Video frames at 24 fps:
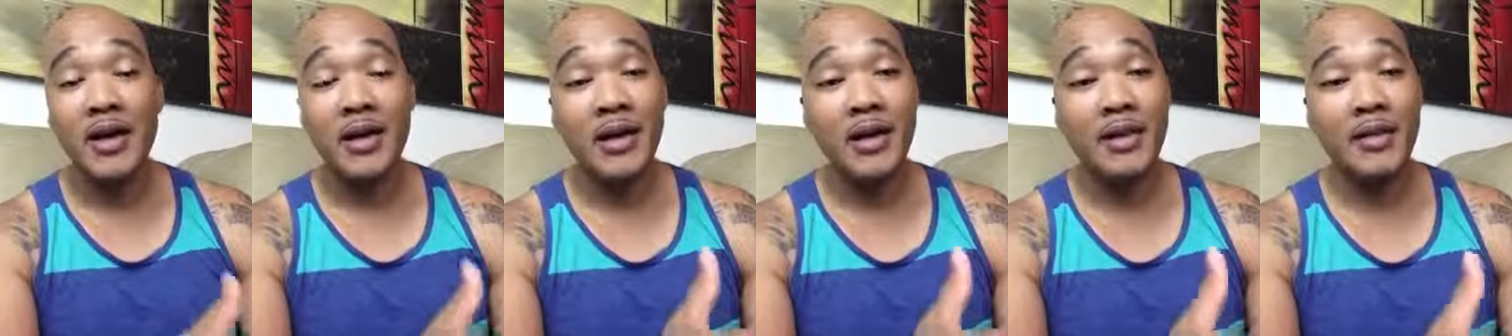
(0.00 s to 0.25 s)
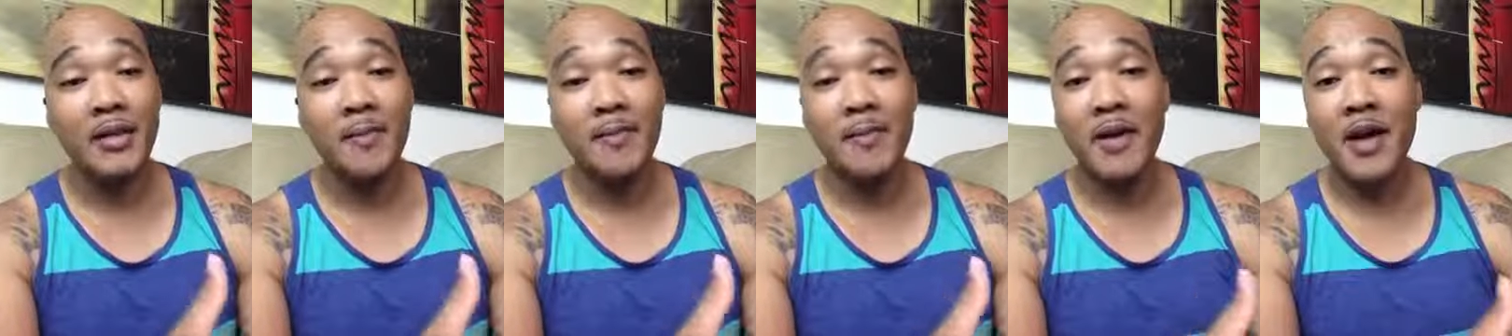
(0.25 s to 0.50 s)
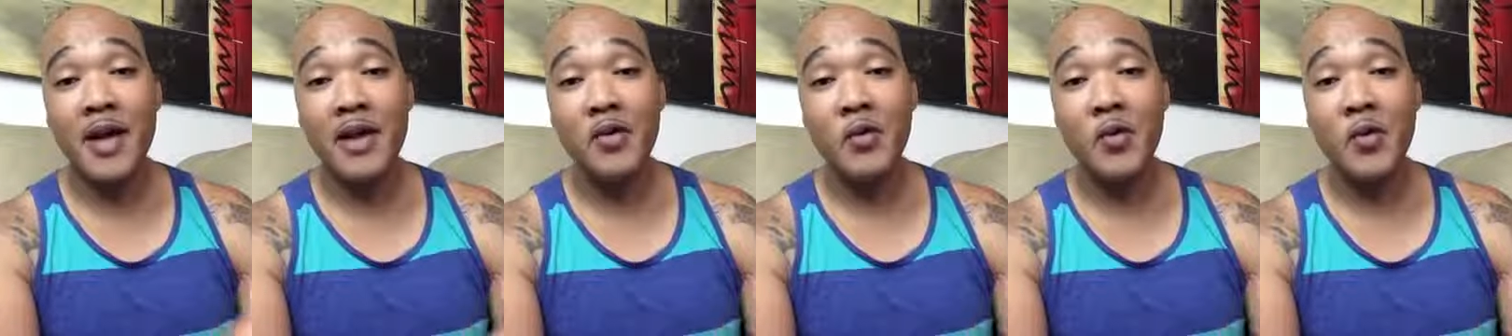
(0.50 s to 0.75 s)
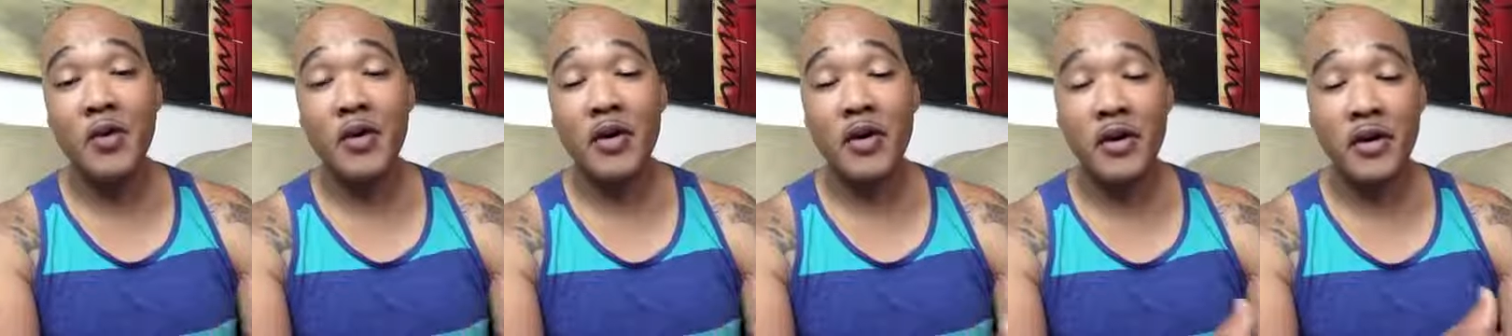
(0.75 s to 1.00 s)
get the
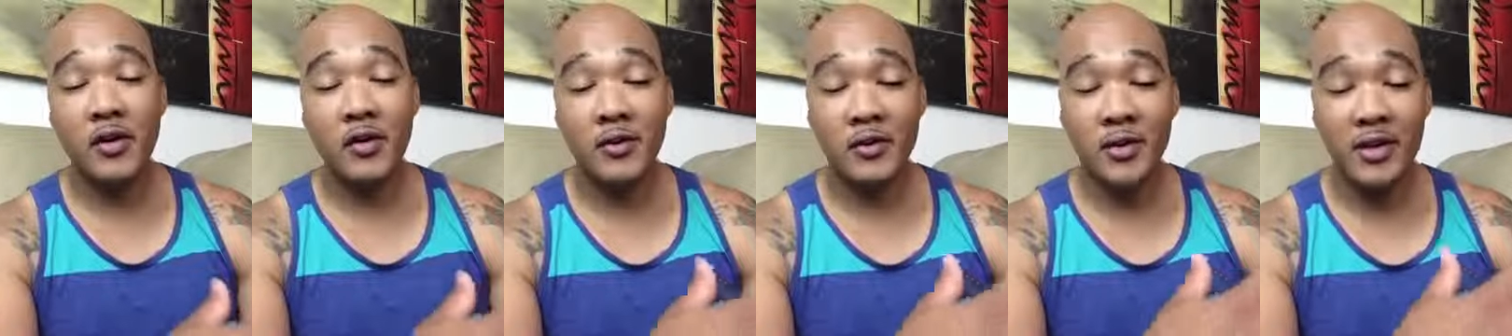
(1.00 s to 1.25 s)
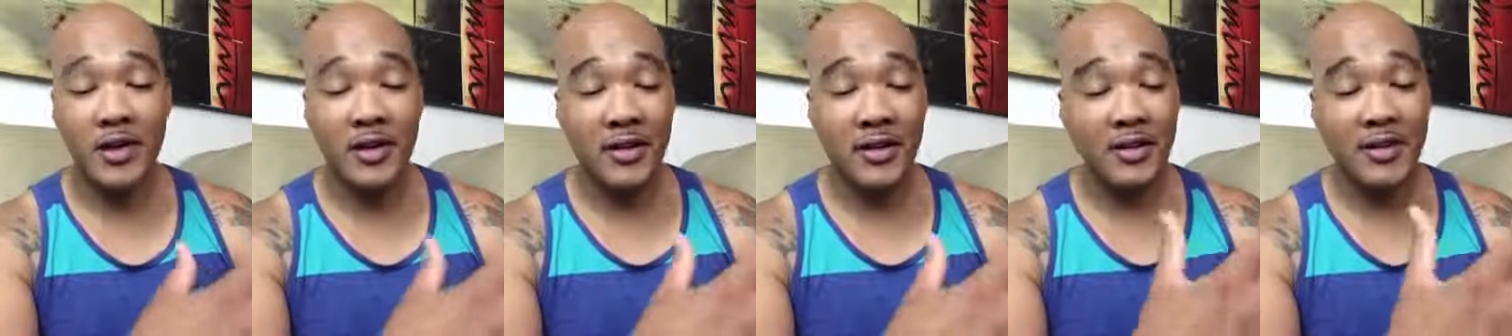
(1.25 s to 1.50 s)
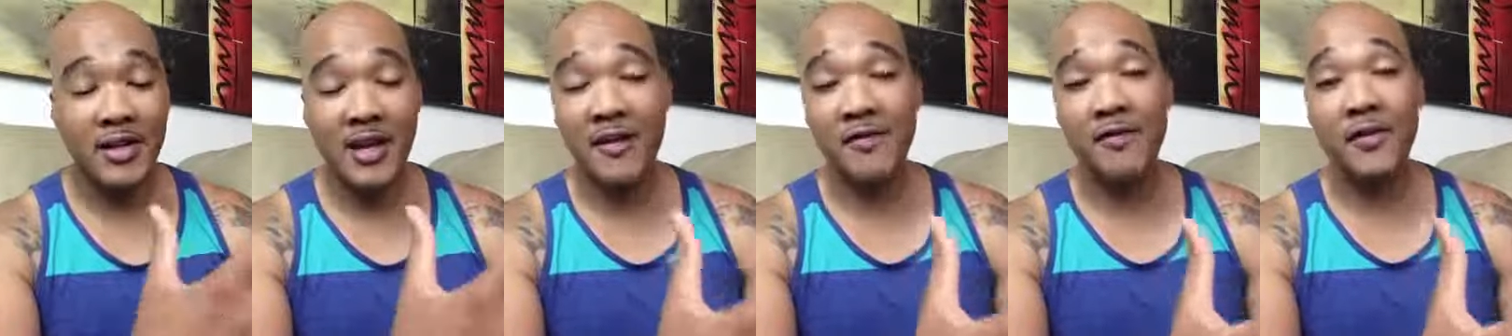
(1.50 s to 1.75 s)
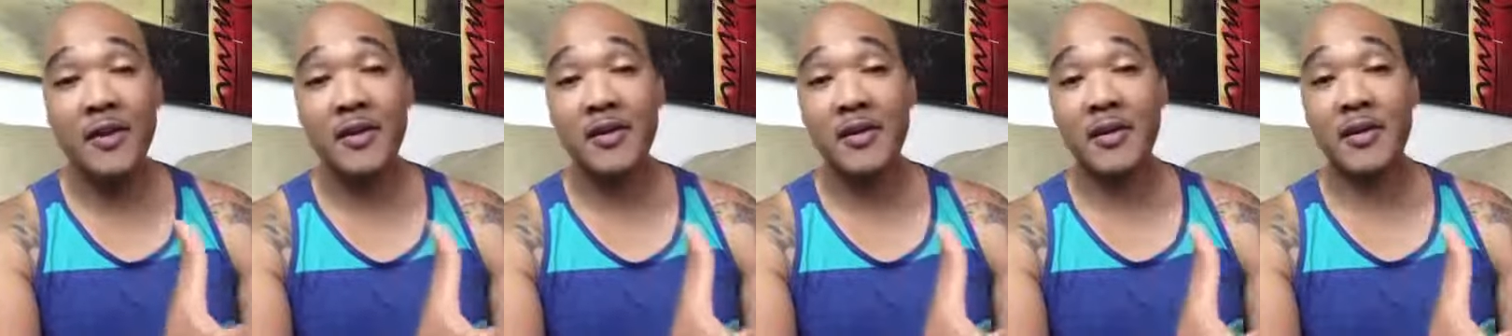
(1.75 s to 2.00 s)
manual. It
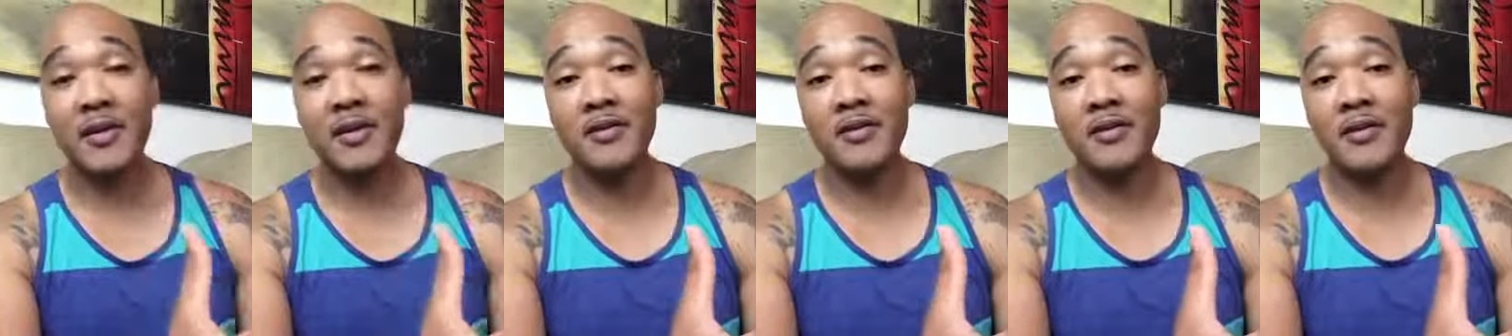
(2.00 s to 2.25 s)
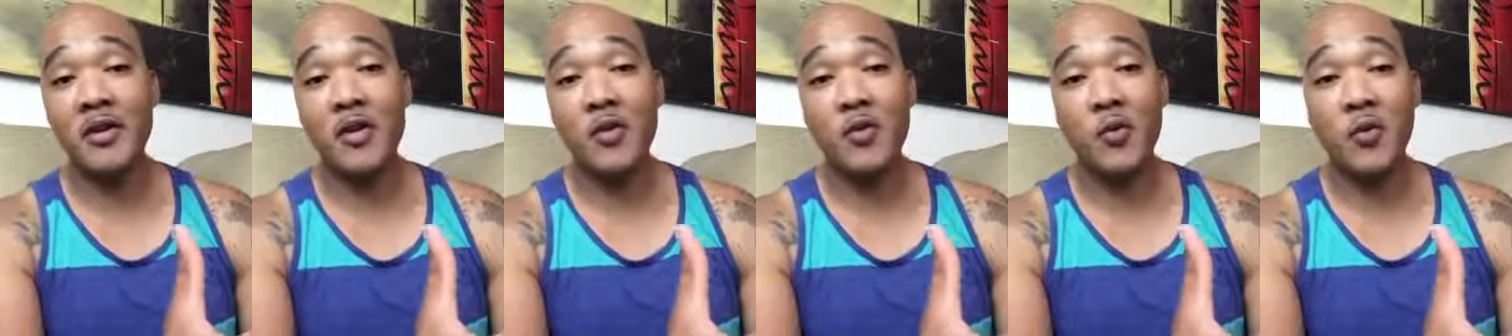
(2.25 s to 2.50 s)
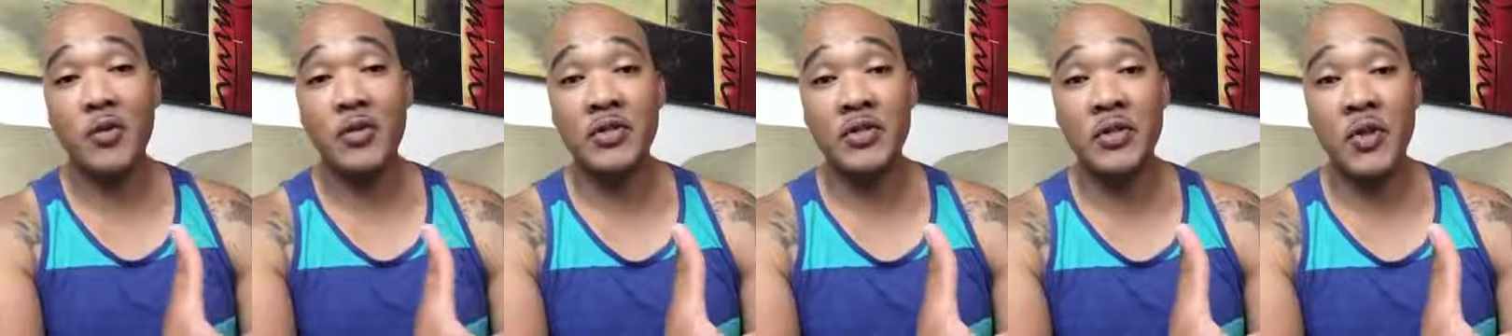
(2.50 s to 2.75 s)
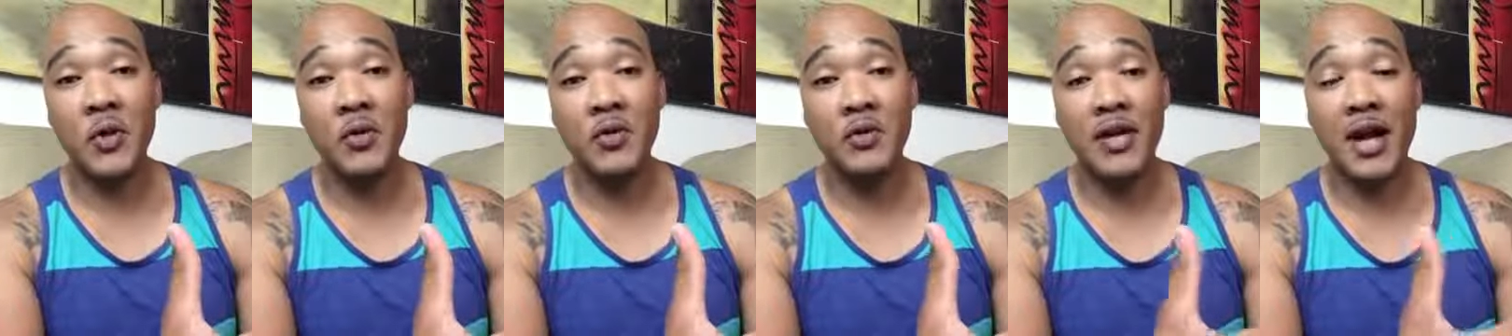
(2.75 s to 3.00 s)
definitely, the
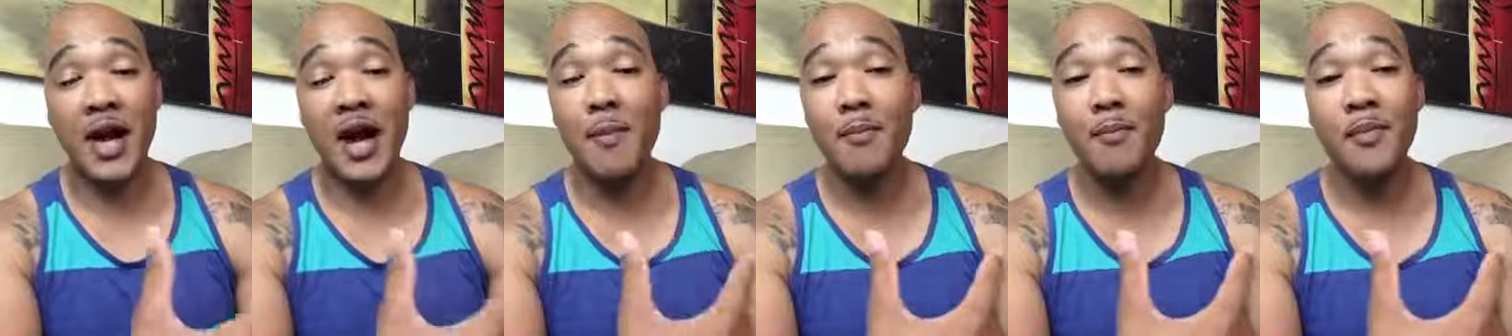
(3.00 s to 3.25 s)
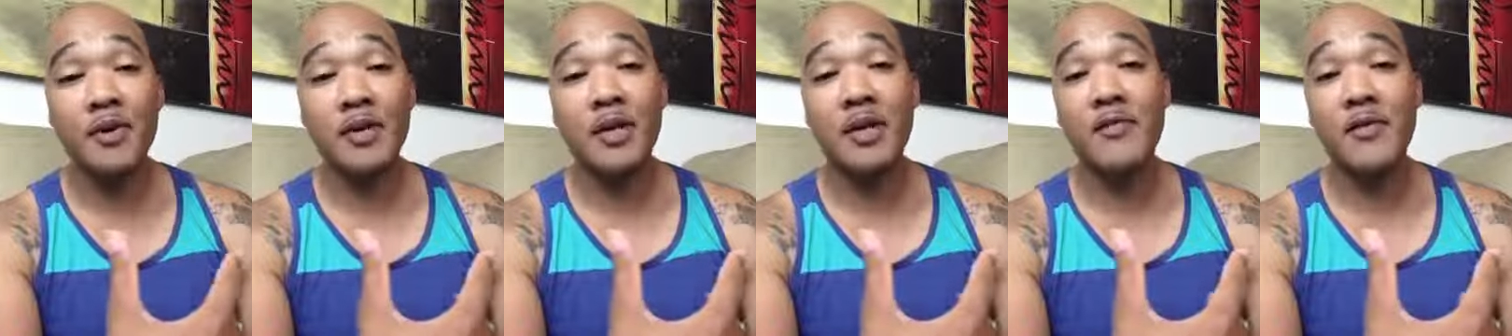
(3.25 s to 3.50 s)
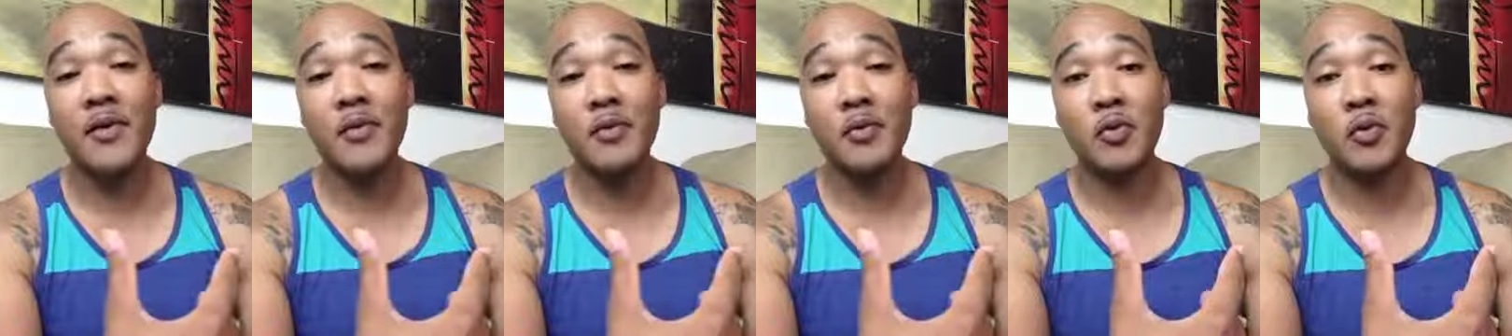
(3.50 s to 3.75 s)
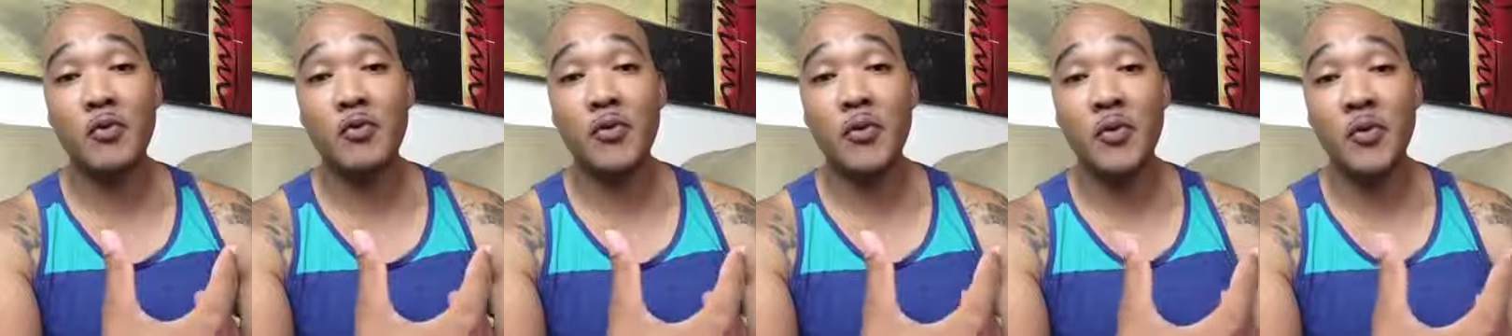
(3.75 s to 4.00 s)
results, I'm a living
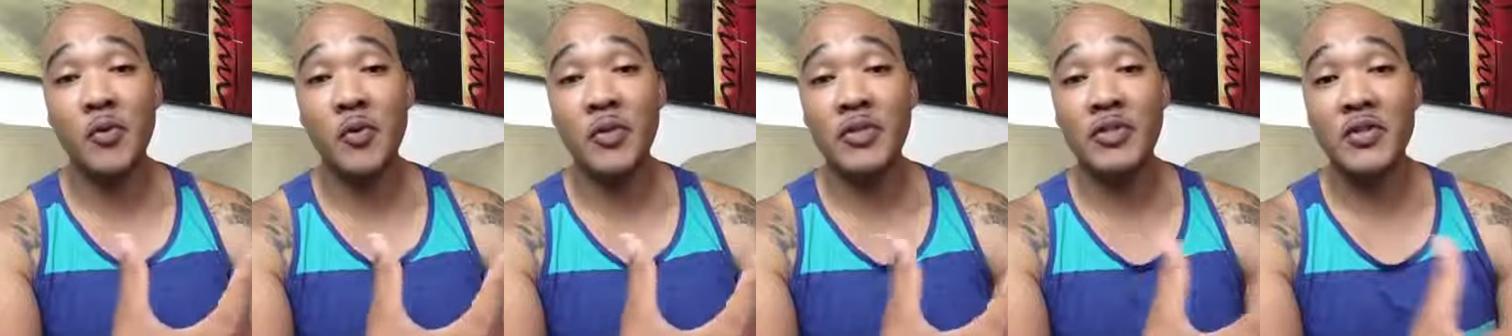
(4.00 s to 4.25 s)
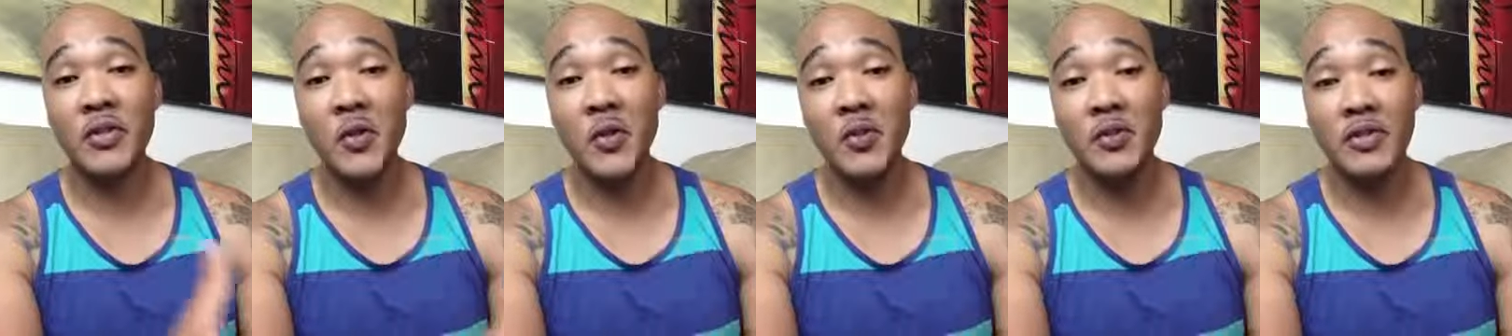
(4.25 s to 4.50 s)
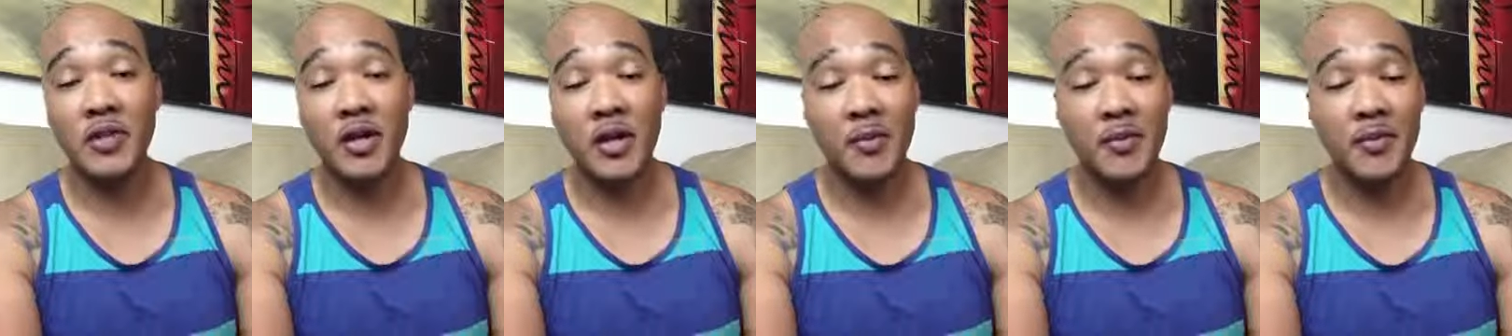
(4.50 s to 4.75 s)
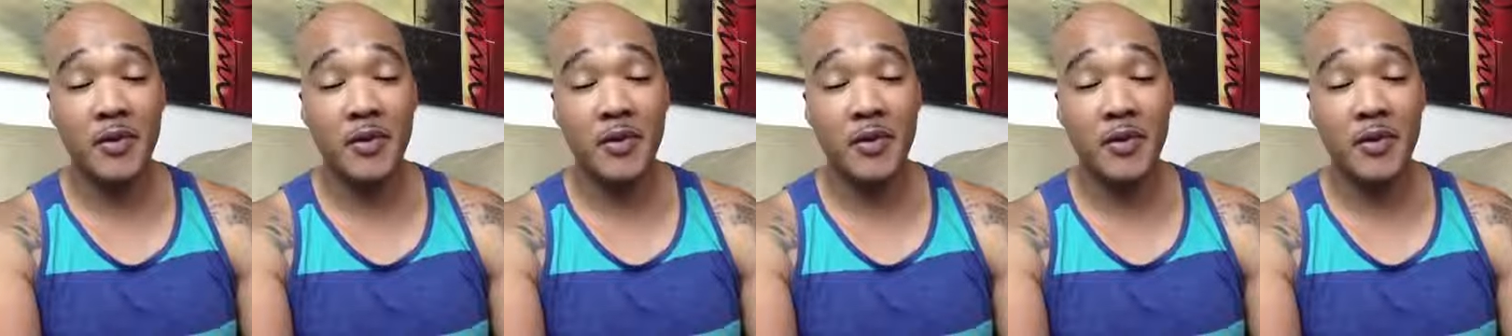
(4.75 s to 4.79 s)
proof of the results.